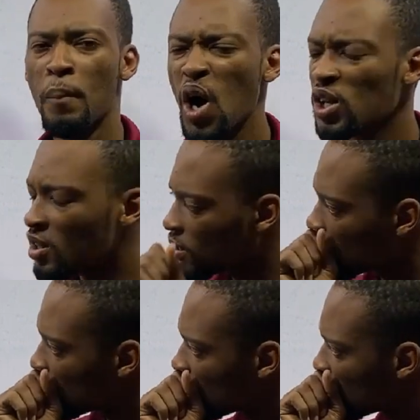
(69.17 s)
But
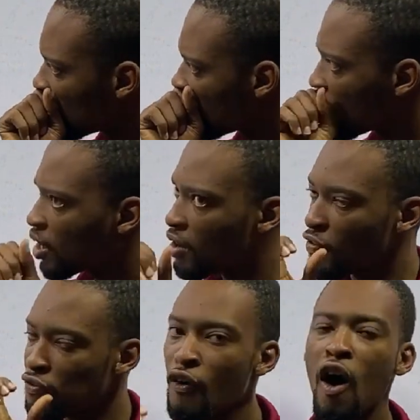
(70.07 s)

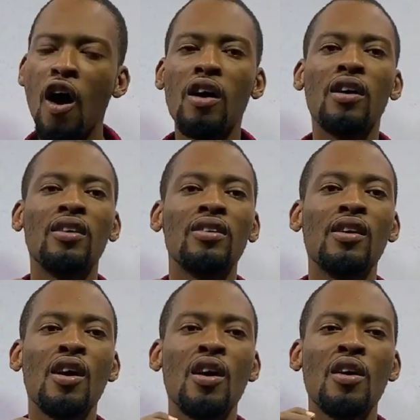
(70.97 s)
for
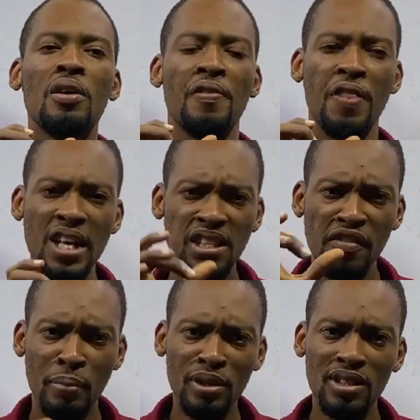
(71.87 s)

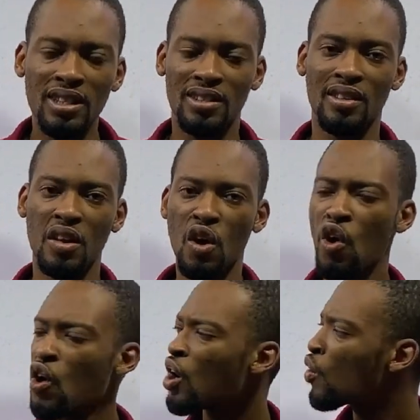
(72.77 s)
dative bonding
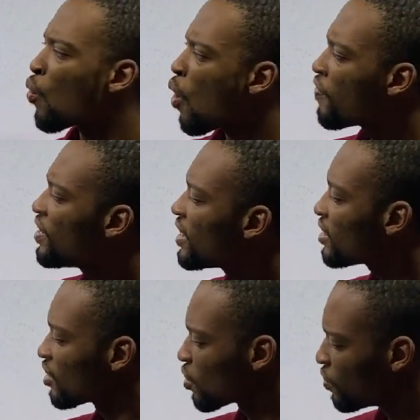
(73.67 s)
or
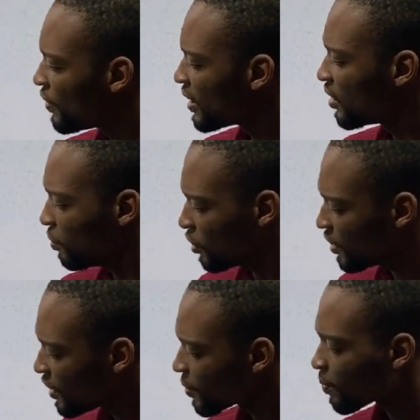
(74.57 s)
coordinate covalent
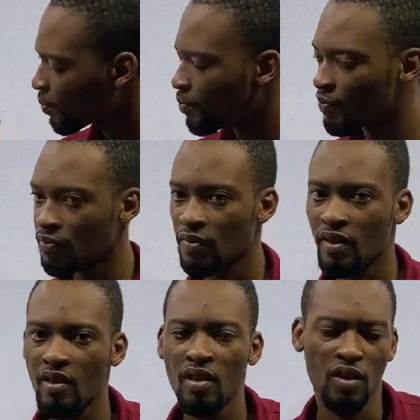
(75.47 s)
bonding,
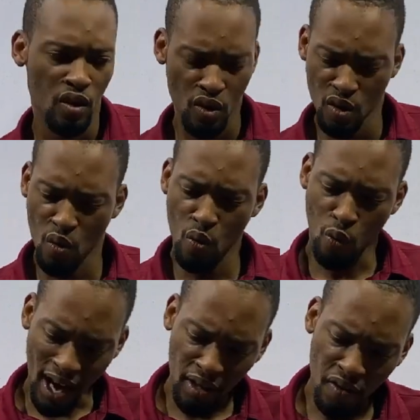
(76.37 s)

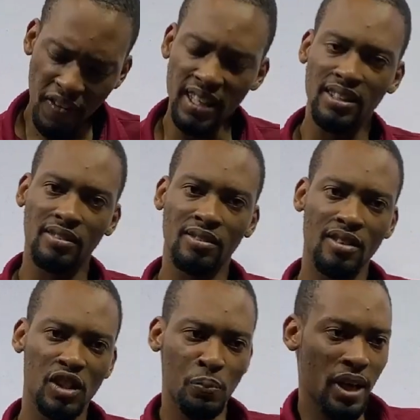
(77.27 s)
one of the
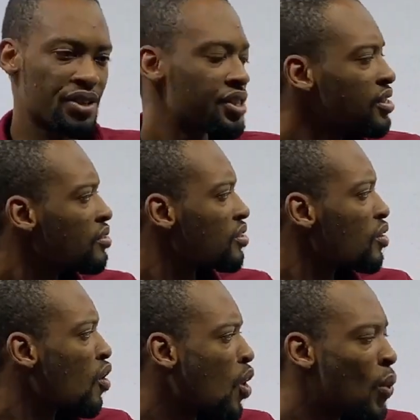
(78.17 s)
species
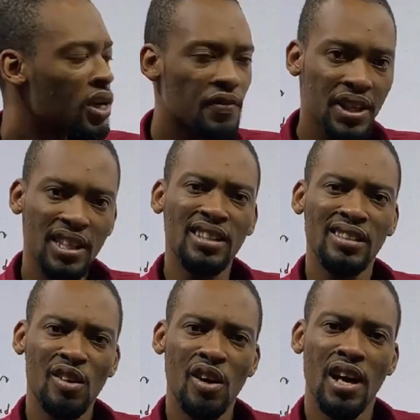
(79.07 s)
or one of the
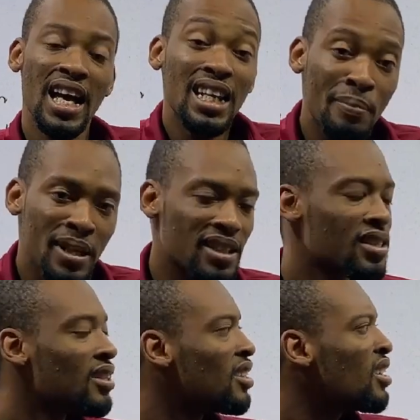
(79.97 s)

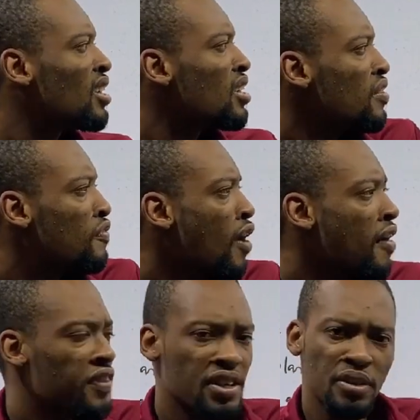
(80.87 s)
elements
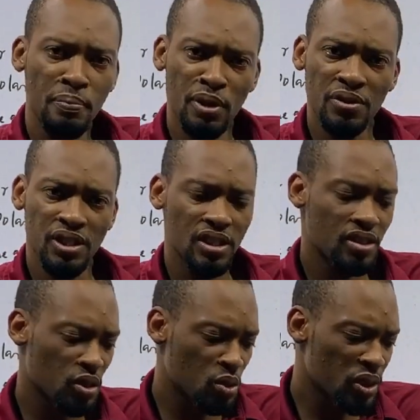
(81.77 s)
involved in the
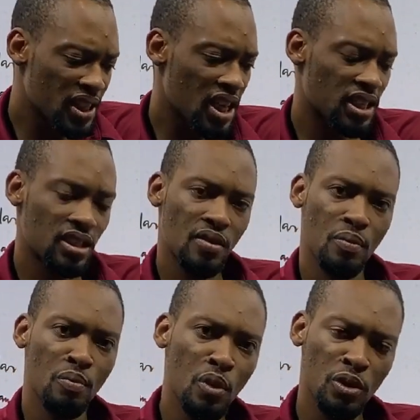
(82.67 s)
bonding donates
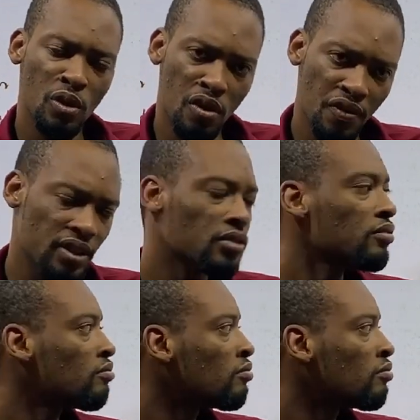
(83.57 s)
most of the